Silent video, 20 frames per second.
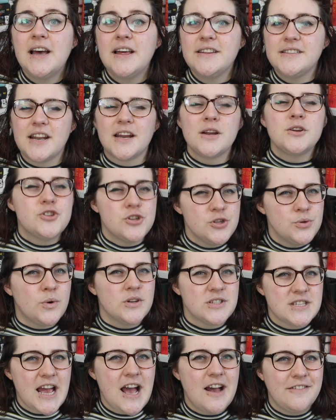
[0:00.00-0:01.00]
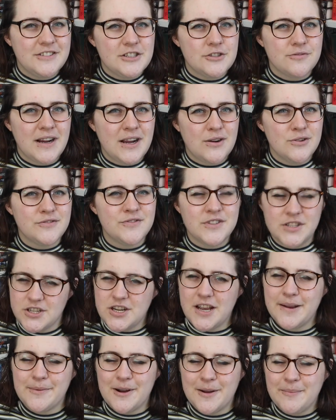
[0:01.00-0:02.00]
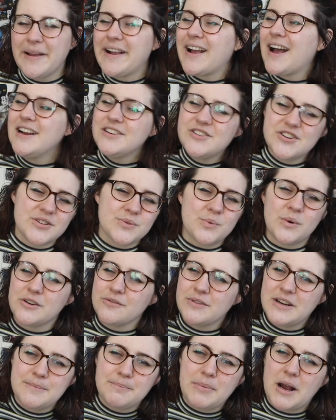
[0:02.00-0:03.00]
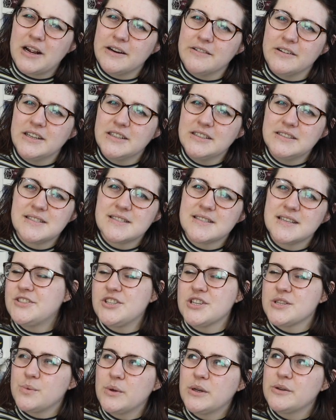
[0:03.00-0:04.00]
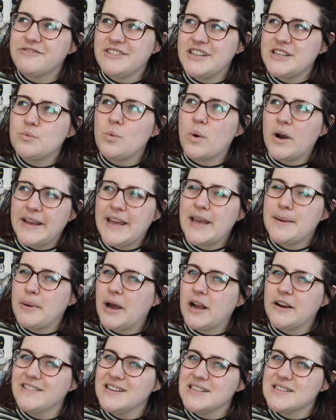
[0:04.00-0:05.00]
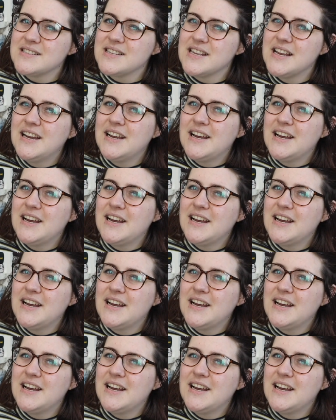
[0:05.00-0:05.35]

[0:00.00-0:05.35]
that I do want to have it around for the time where I'm like, I just want to read pirates. I just want to read YA pirates.